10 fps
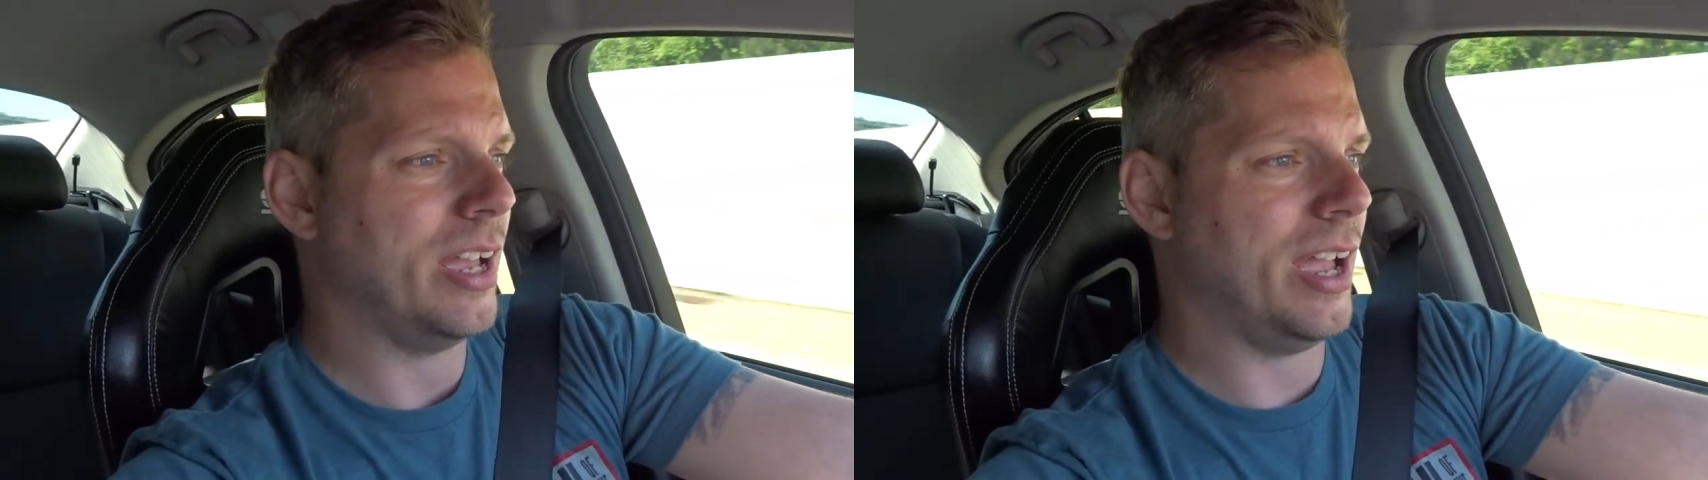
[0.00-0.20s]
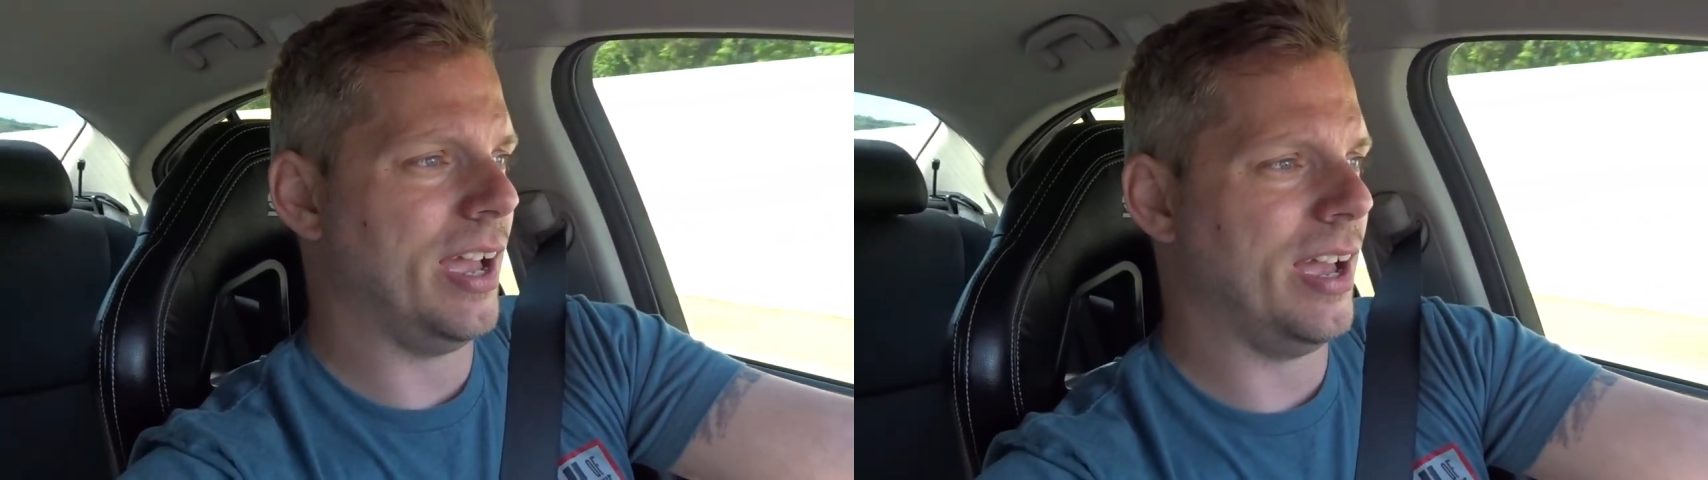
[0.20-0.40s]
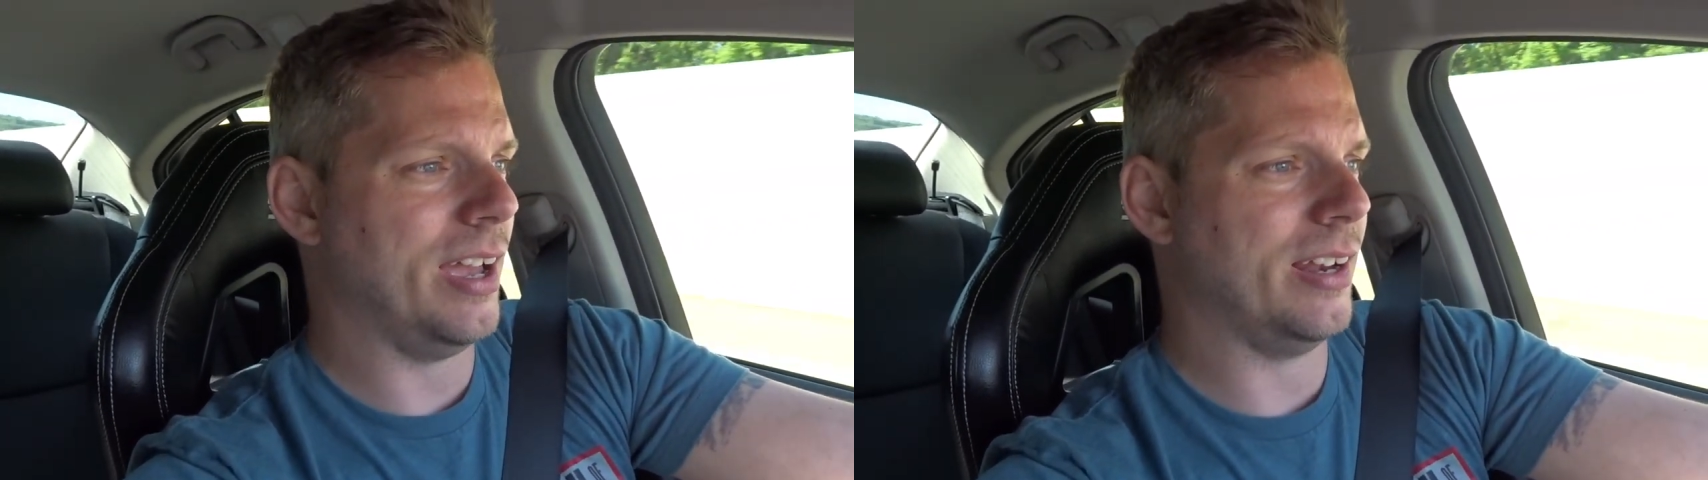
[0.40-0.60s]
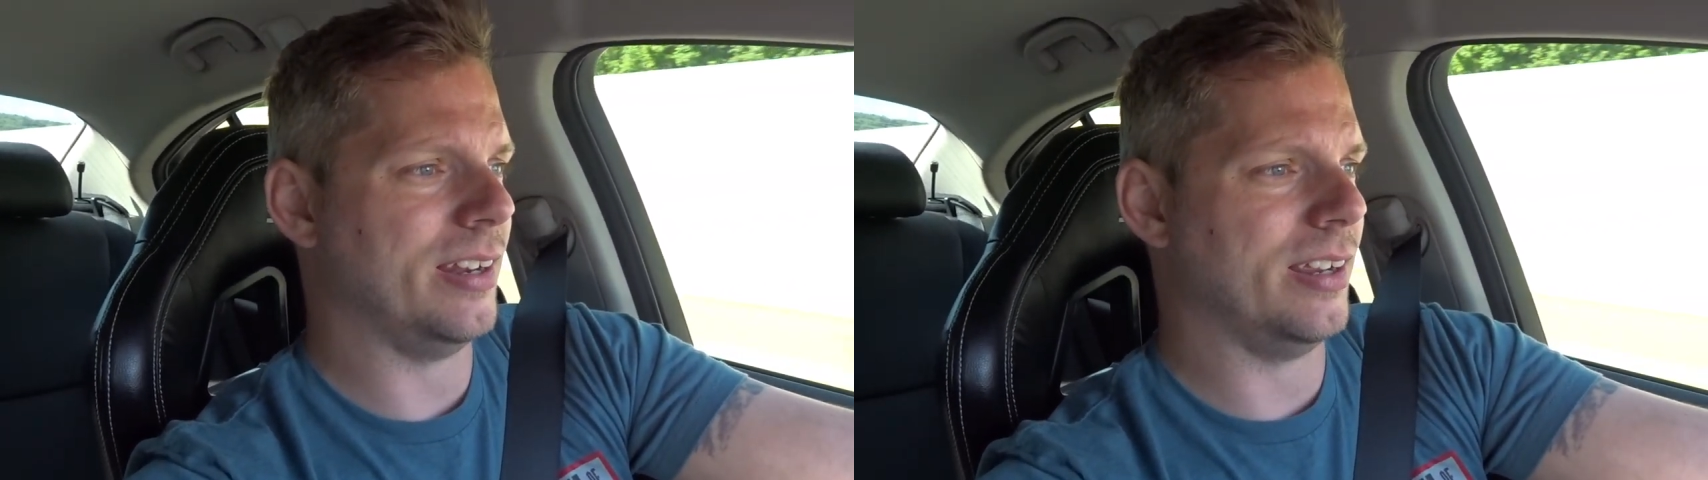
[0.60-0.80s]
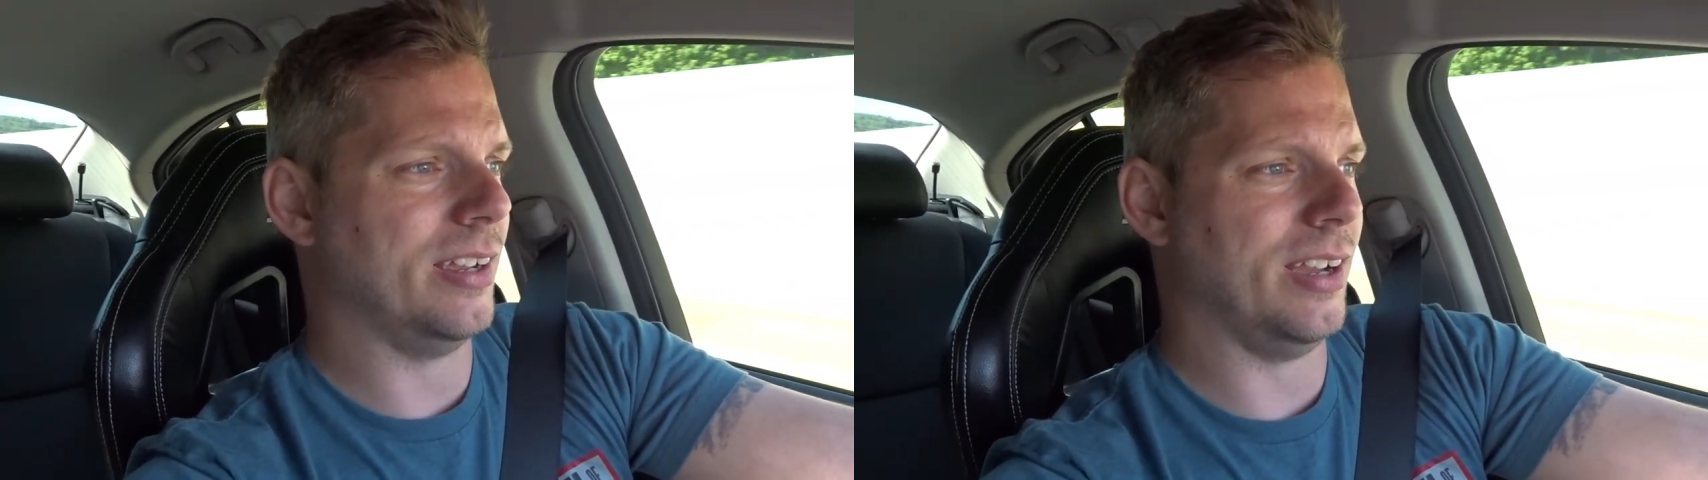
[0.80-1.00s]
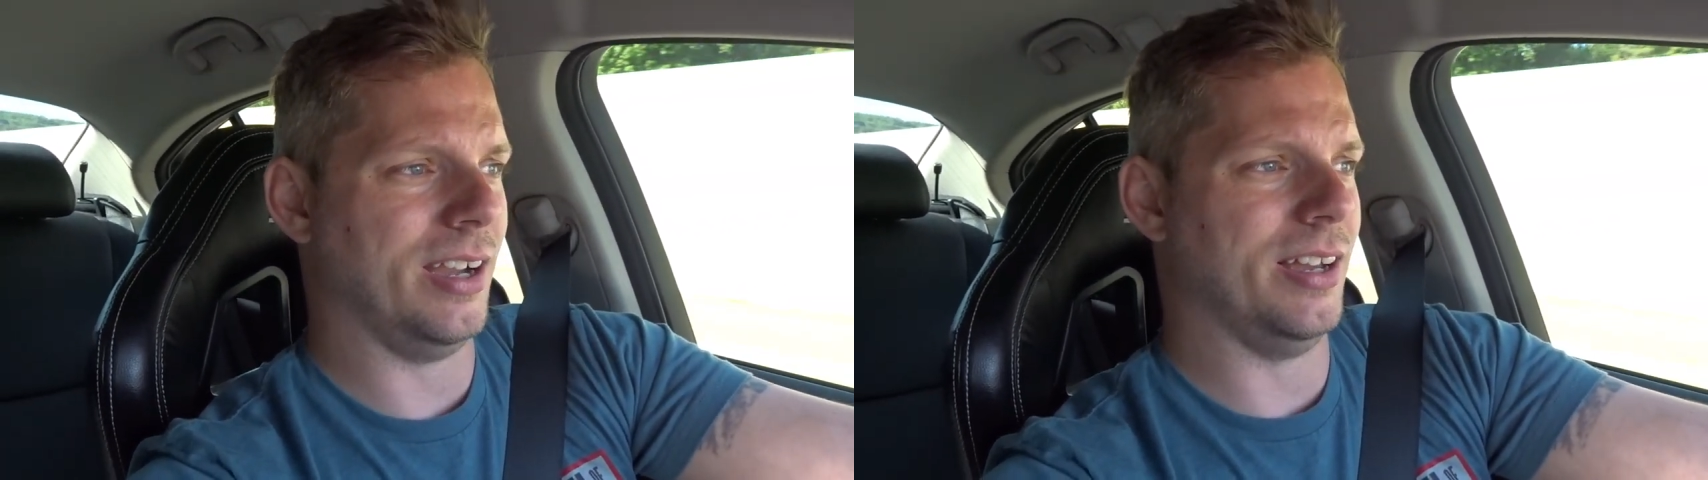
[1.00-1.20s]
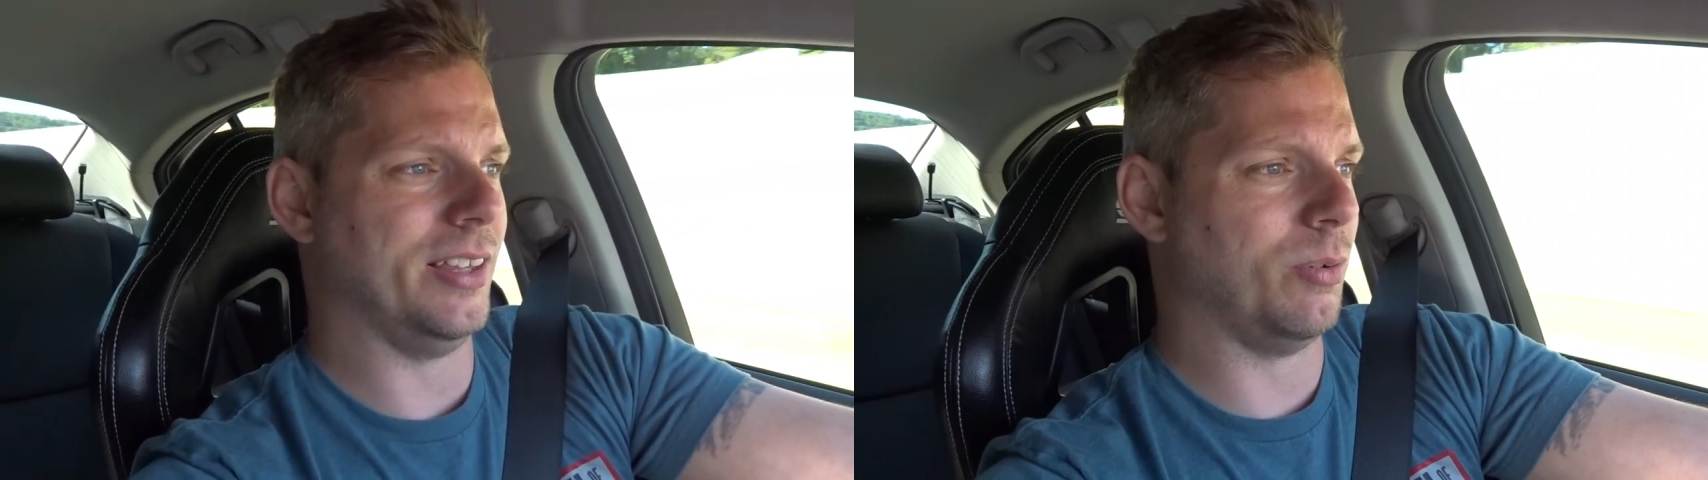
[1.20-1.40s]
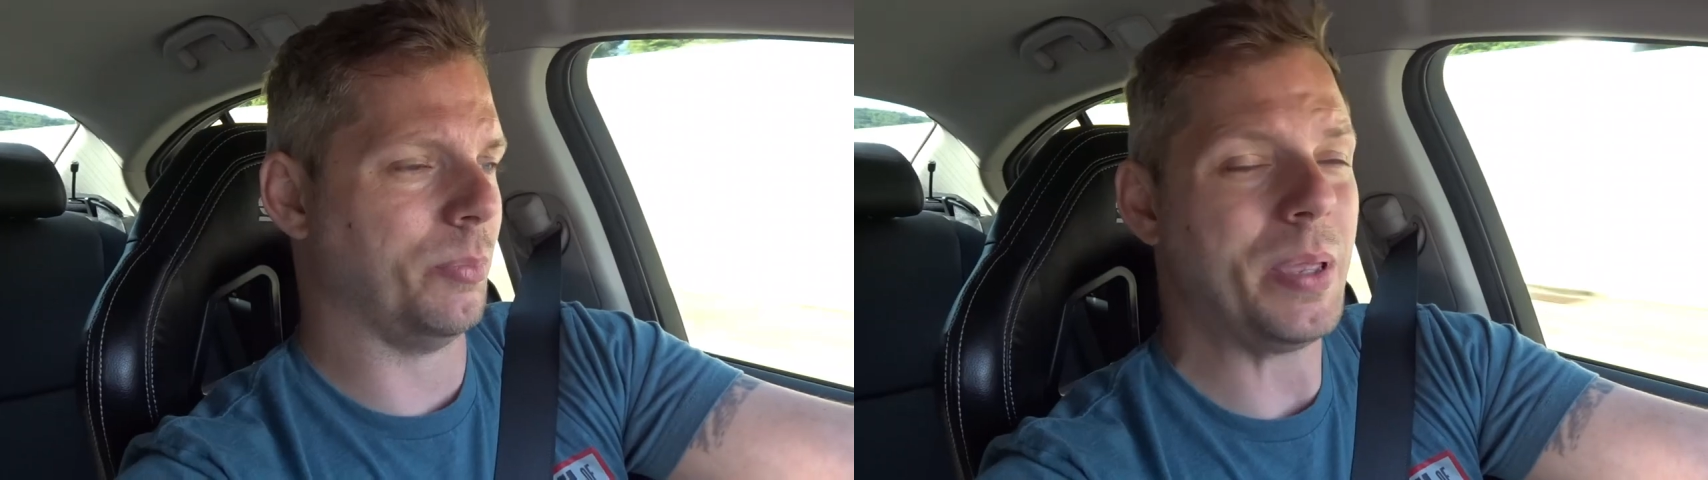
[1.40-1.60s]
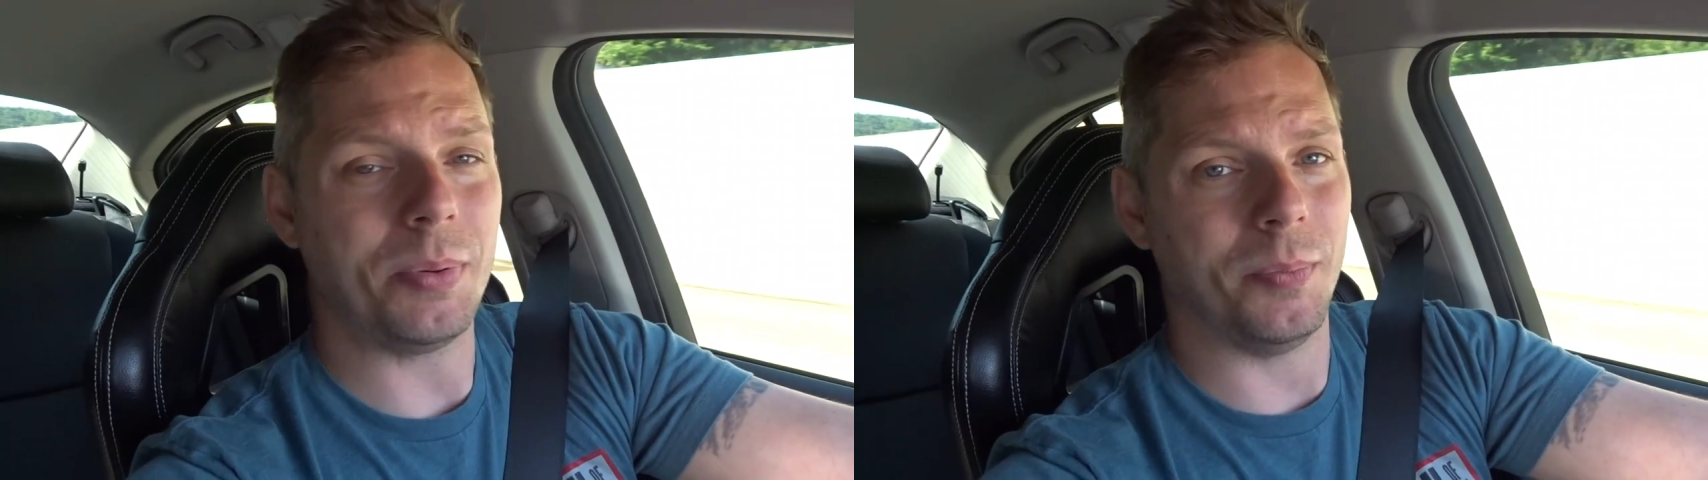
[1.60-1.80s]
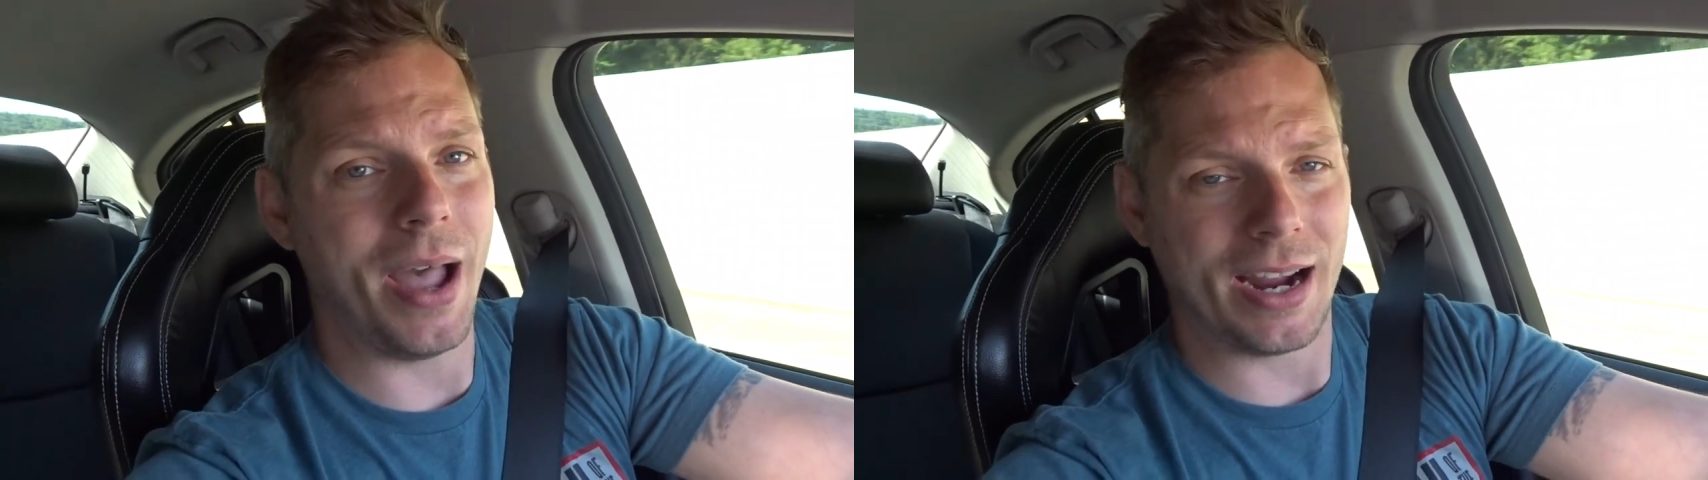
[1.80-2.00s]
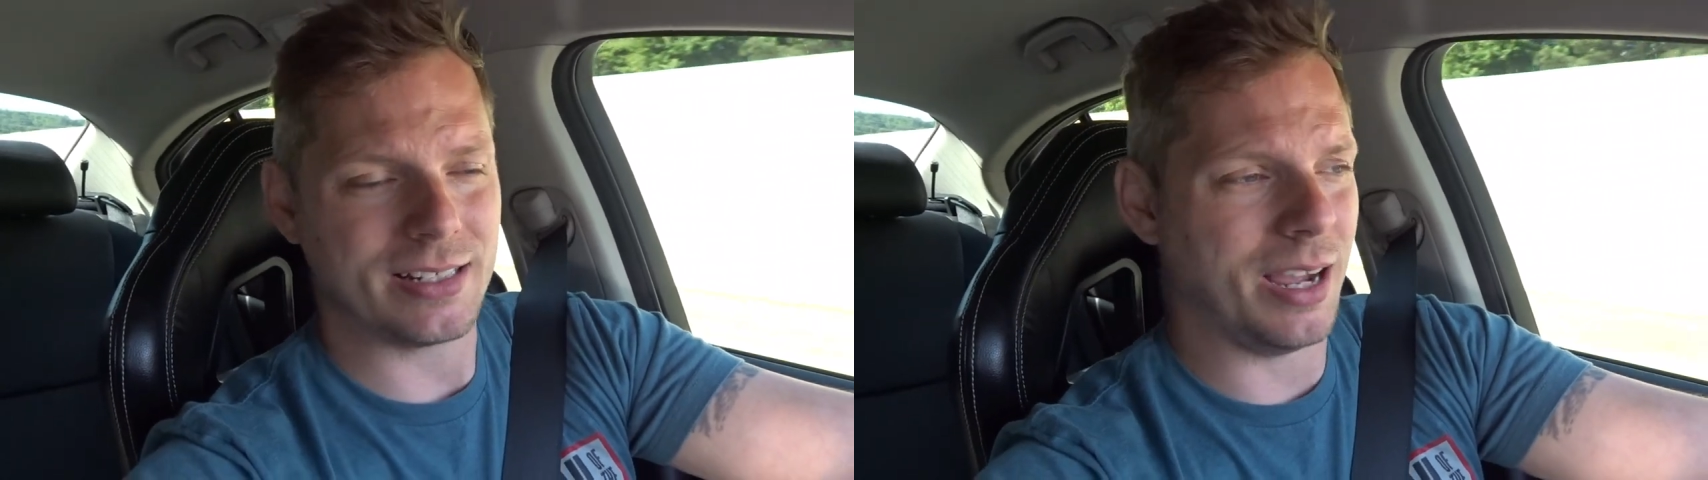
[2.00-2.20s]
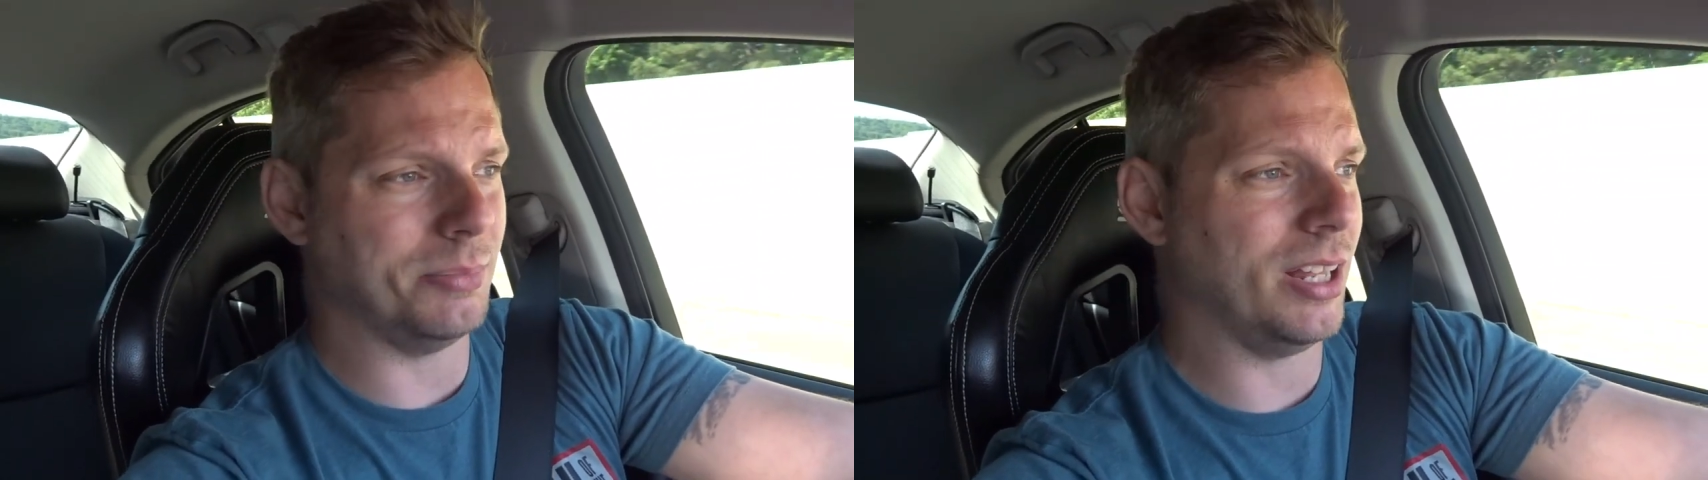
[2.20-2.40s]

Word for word: And uh, there were people backed up.